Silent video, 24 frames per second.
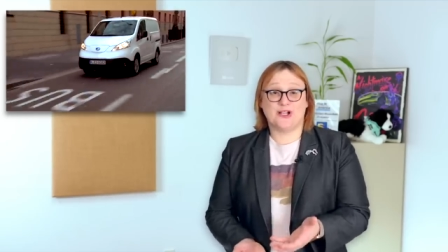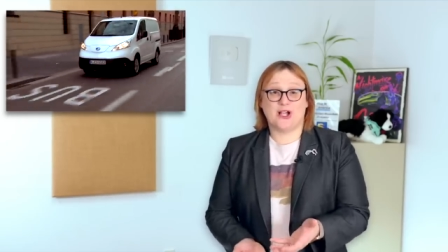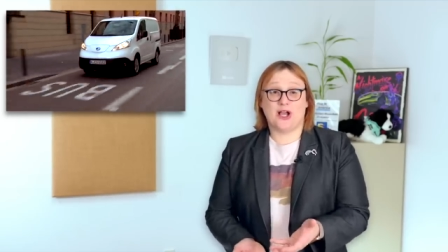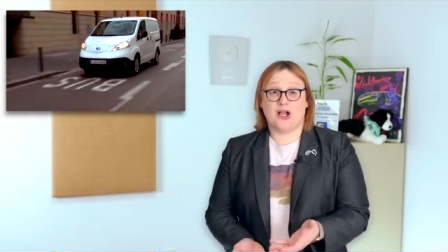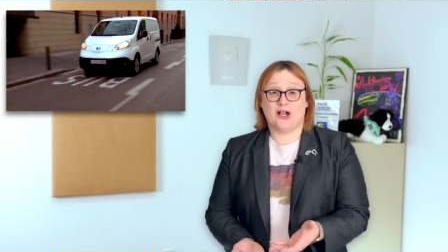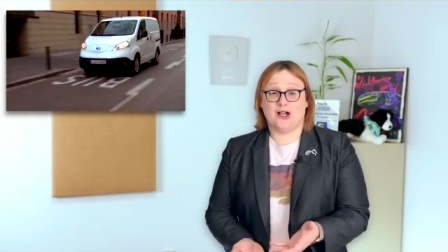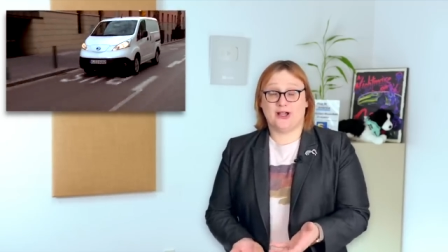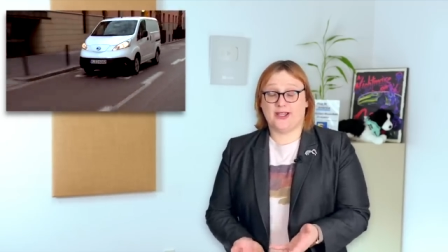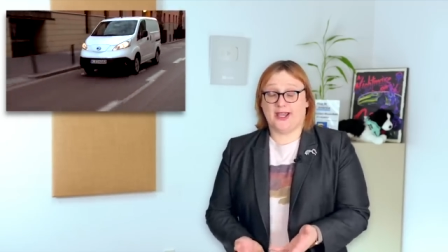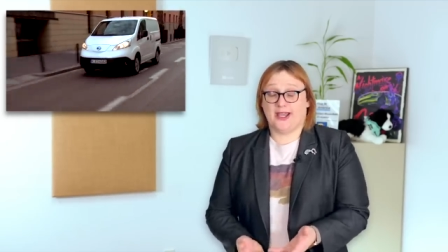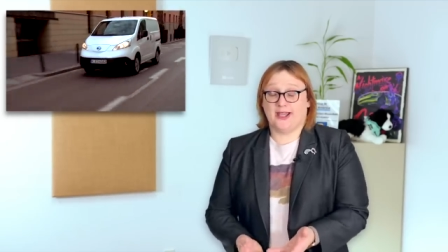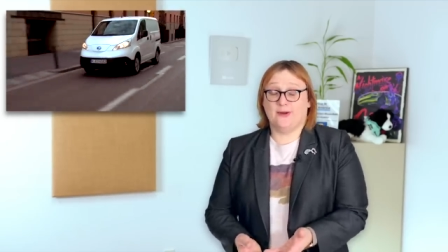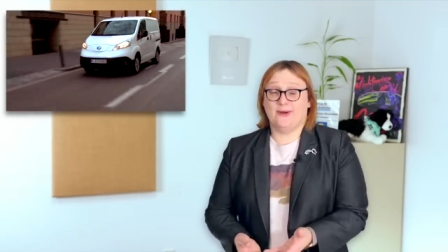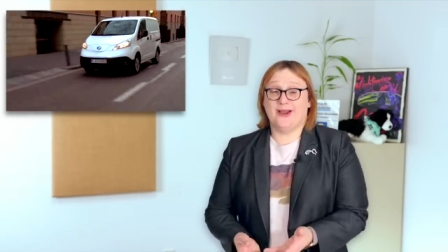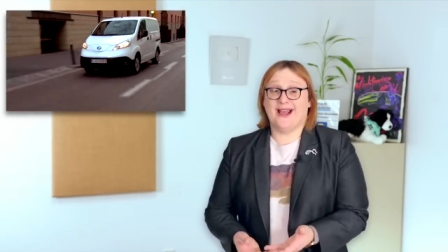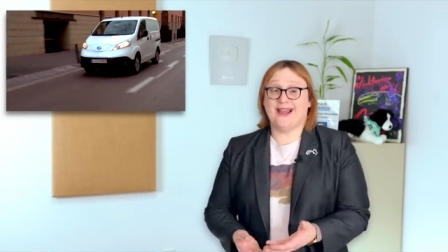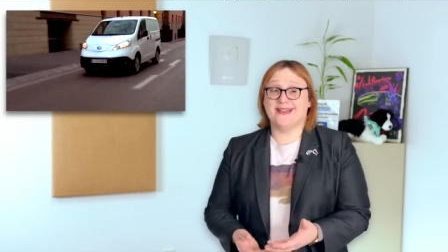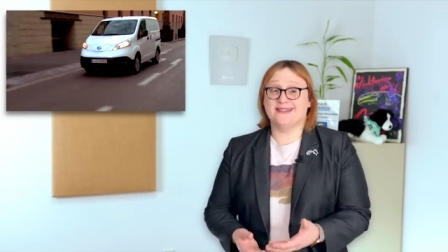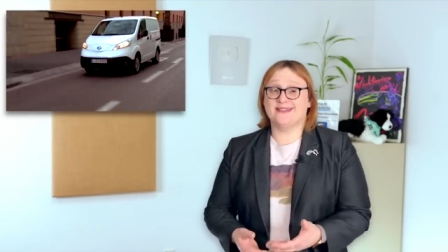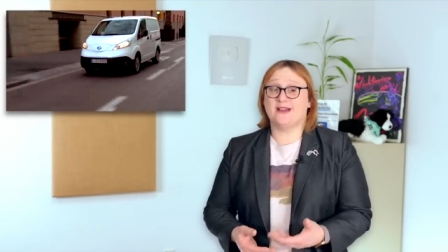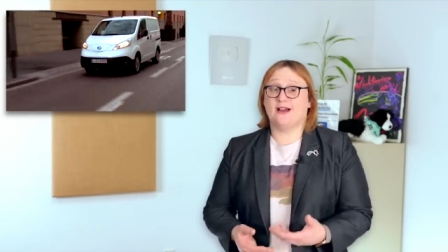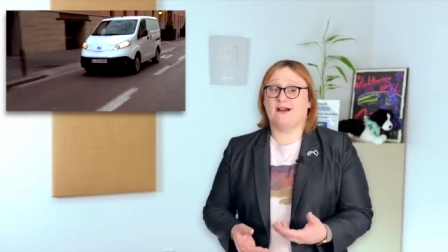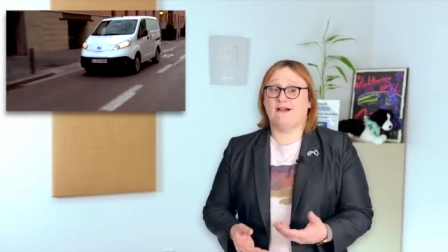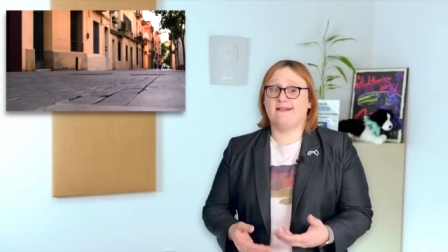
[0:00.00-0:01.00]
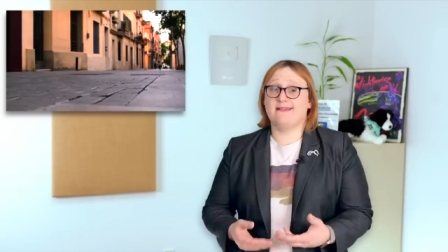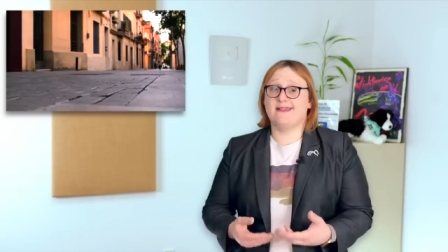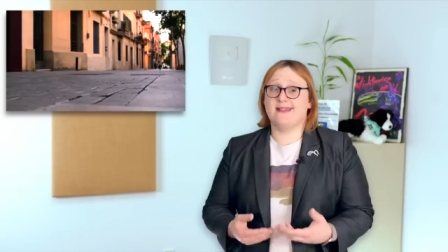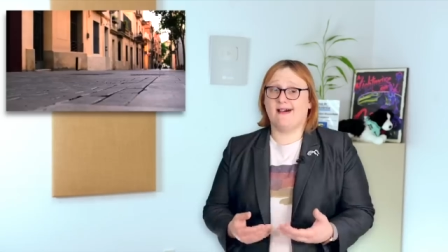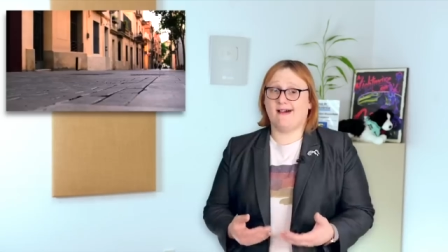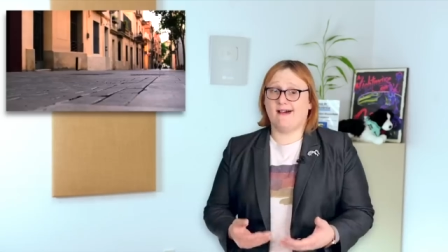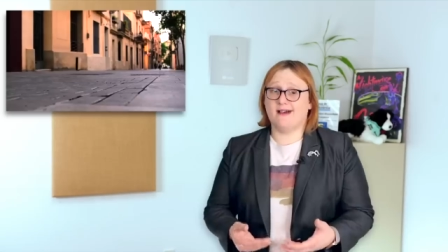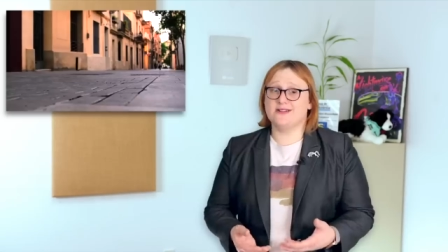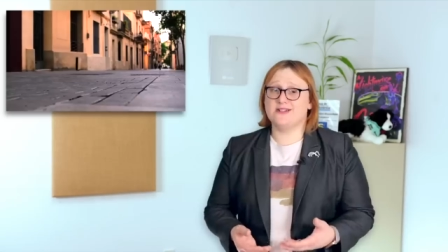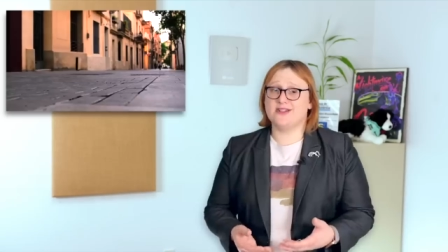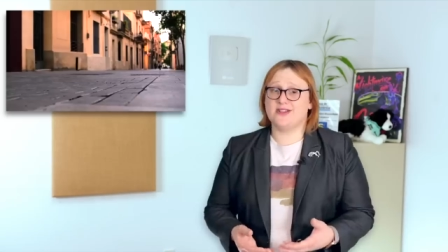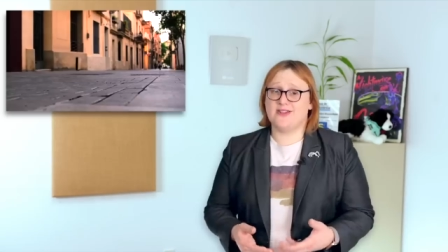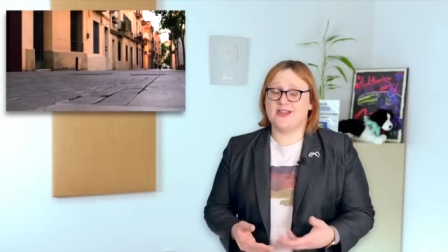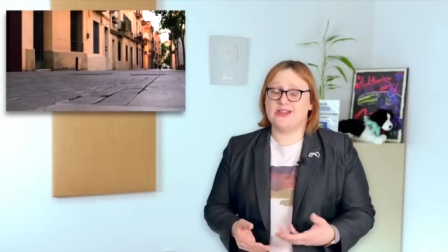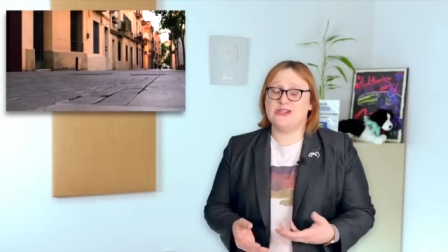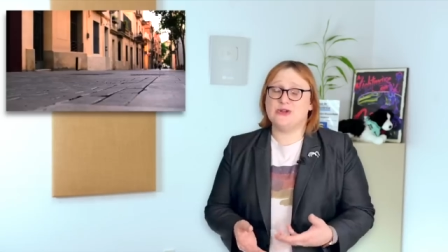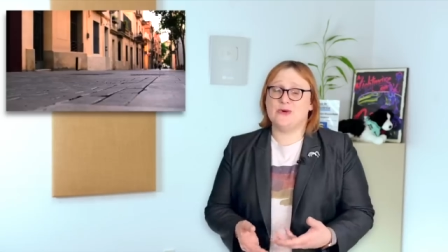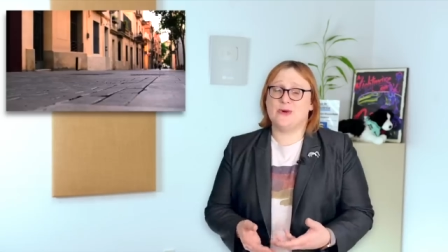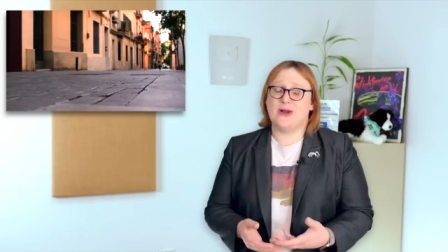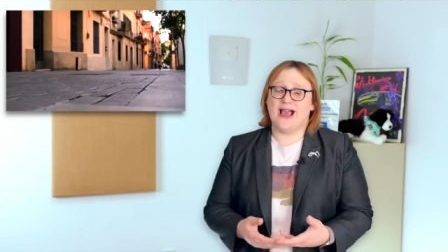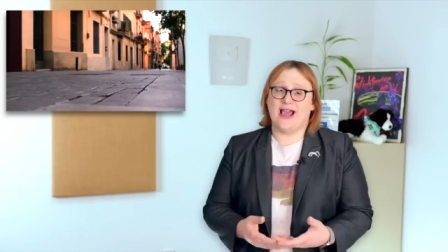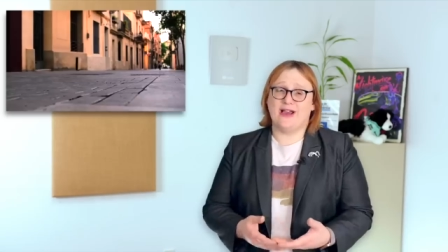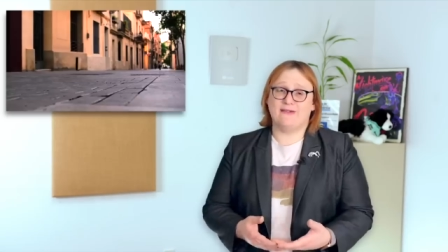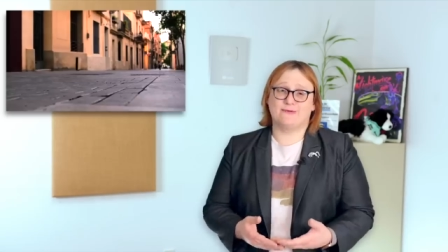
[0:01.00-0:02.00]
cargo and are larger than
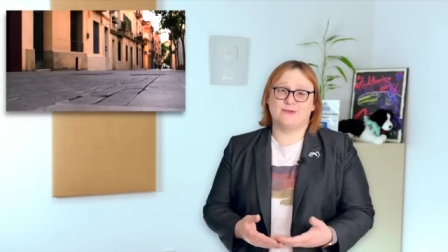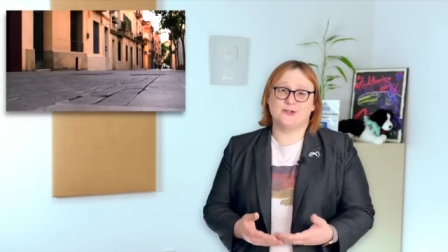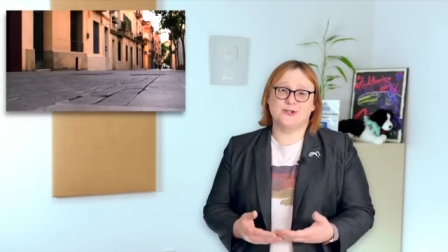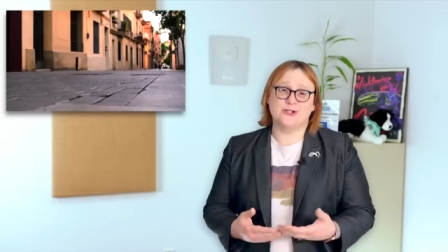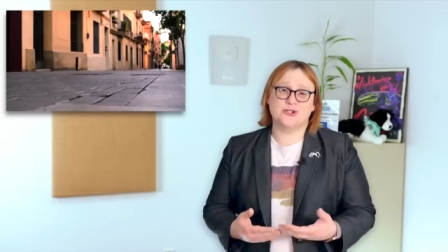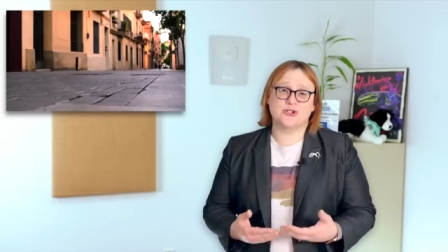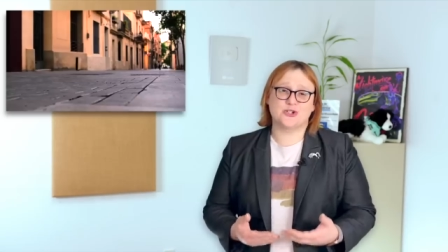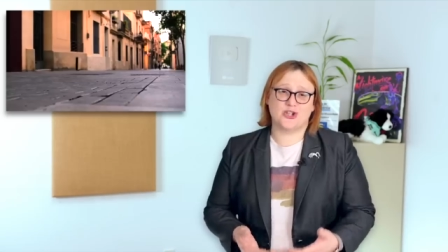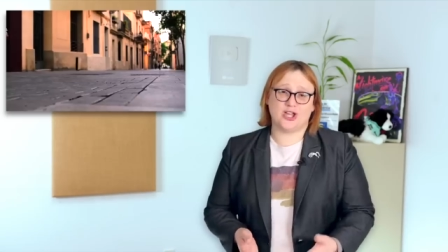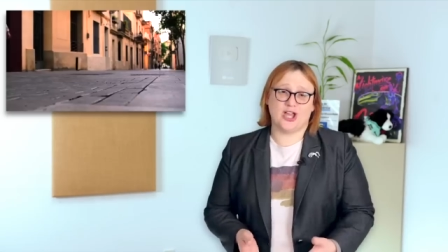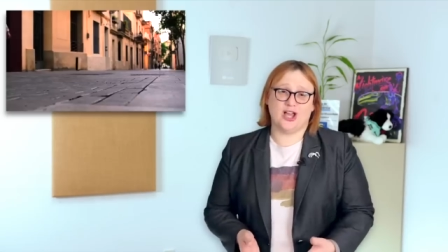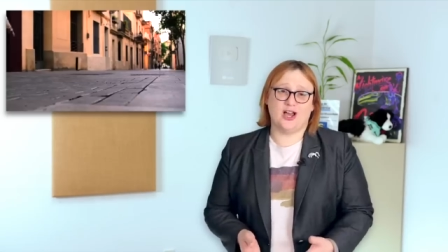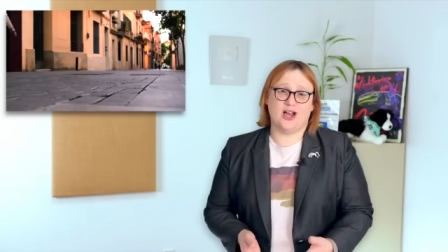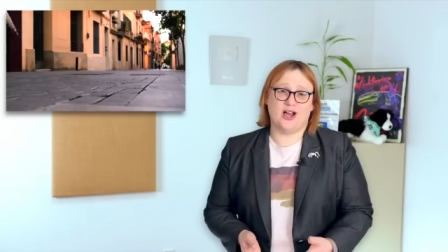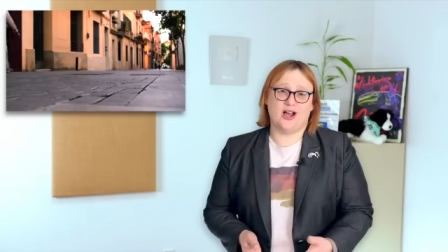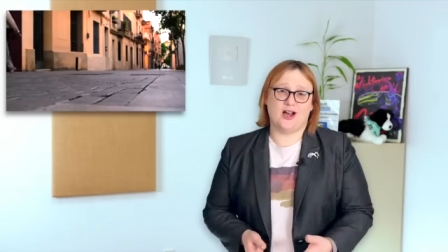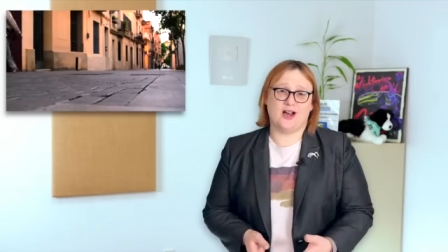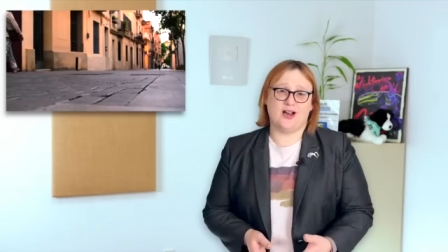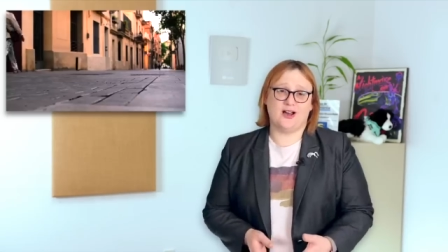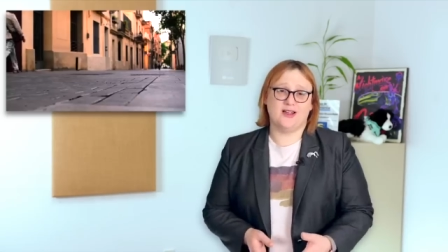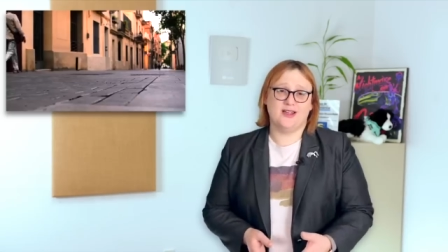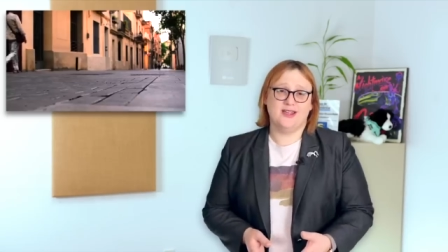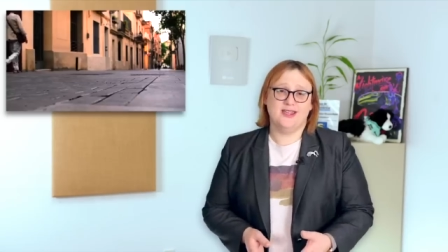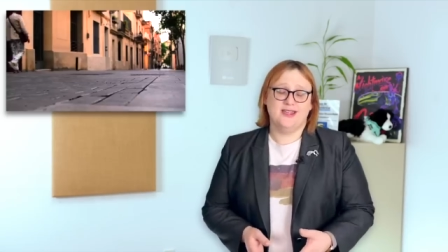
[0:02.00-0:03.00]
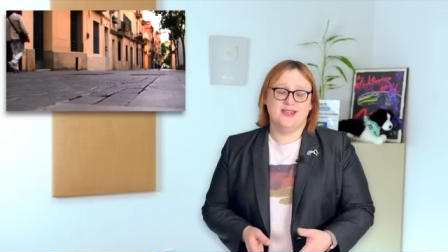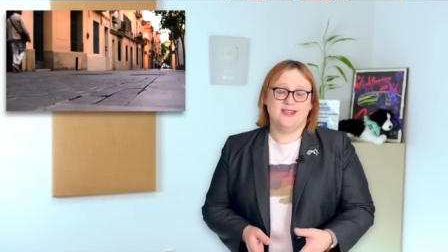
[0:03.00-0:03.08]
your average car,